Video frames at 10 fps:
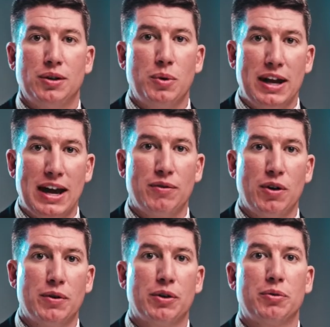we have
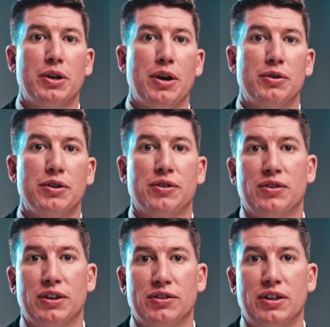over
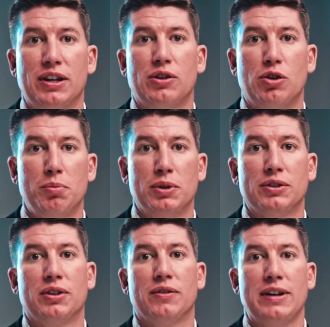360
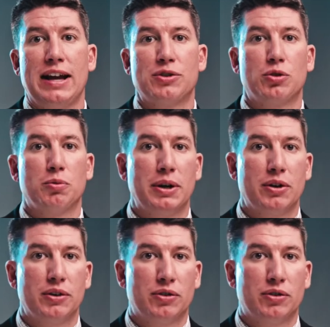cumulative National Merit